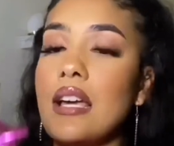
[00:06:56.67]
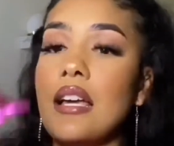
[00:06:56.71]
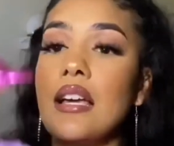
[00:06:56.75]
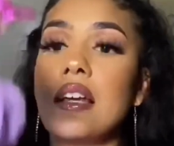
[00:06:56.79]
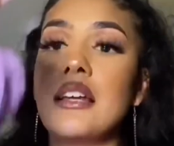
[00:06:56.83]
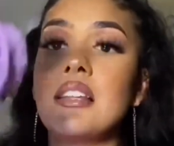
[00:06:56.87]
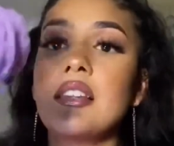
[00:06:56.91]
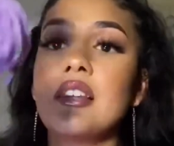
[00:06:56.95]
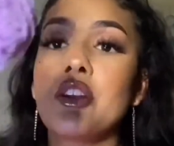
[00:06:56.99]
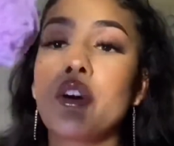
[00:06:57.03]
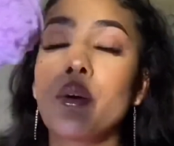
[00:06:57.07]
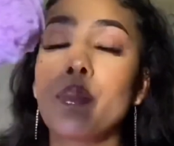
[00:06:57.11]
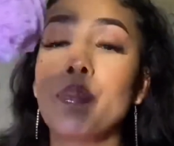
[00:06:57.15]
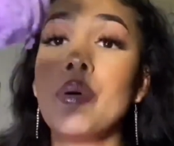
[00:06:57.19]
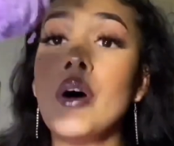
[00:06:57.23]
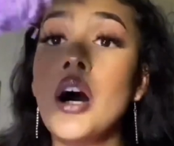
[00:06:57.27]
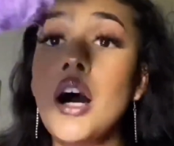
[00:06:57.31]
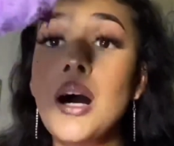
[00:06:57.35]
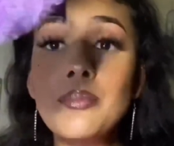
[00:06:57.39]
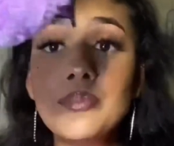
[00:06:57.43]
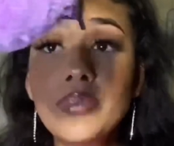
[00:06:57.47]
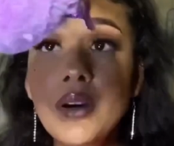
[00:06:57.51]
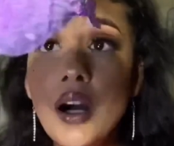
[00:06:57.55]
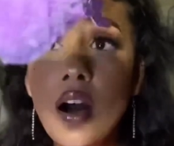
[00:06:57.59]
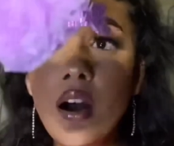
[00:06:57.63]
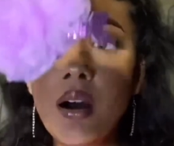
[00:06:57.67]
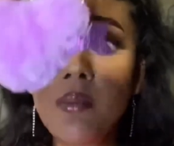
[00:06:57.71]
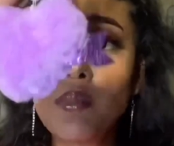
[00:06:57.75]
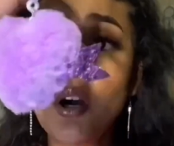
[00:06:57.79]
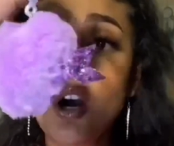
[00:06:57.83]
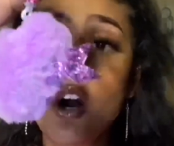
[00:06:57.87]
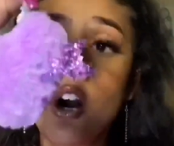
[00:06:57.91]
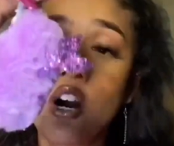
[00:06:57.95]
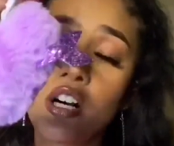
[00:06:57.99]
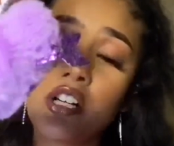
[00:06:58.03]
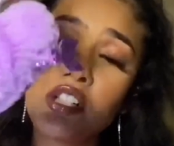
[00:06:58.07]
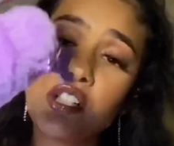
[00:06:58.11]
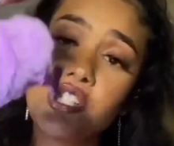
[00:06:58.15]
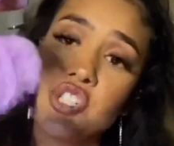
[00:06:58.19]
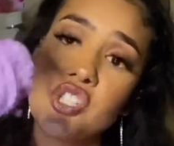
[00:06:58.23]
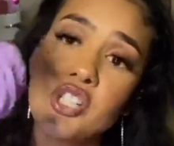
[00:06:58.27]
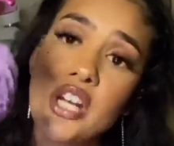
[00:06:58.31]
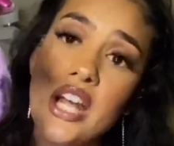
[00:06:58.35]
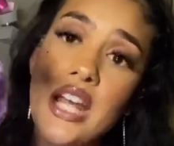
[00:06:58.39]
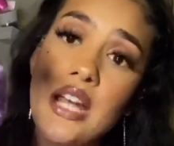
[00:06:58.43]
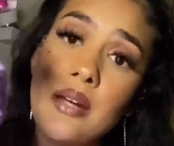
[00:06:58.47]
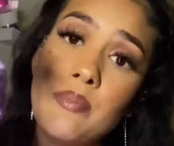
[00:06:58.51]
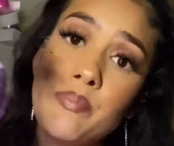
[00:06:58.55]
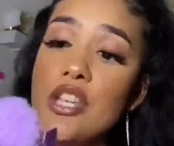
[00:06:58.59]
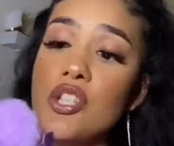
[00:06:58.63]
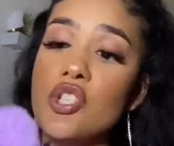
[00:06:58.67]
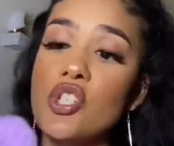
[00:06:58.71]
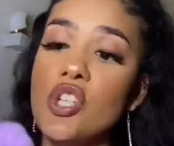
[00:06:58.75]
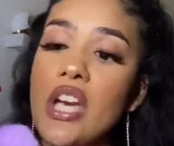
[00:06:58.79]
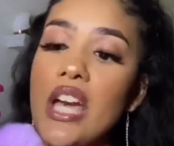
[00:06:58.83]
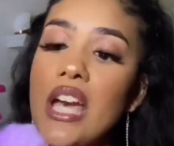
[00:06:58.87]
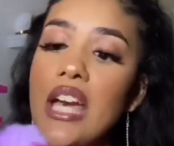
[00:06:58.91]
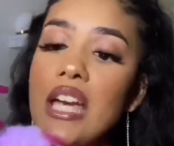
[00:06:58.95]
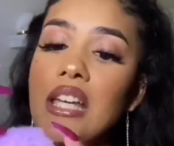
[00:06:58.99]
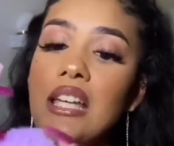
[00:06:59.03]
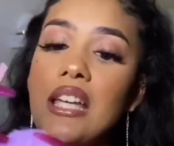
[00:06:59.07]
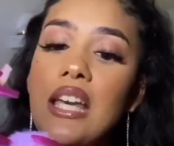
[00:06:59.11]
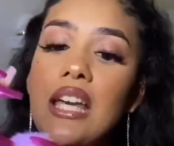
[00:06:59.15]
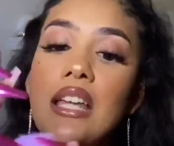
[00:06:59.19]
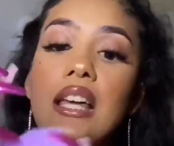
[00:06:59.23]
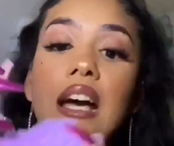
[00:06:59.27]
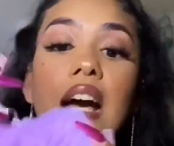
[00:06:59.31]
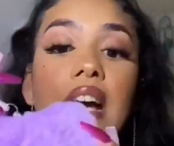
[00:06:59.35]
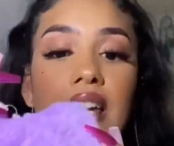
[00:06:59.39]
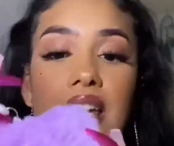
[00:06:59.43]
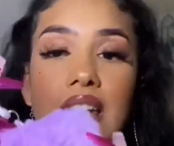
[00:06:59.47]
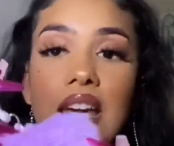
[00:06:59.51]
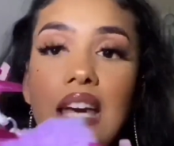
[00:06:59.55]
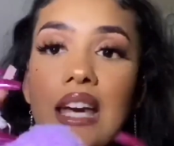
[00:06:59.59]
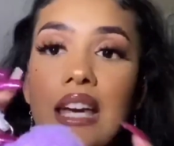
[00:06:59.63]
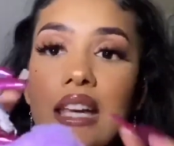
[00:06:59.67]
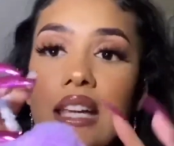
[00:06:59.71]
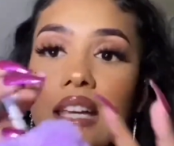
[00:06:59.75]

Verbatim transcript: little pom-pom heart-shaped chain and again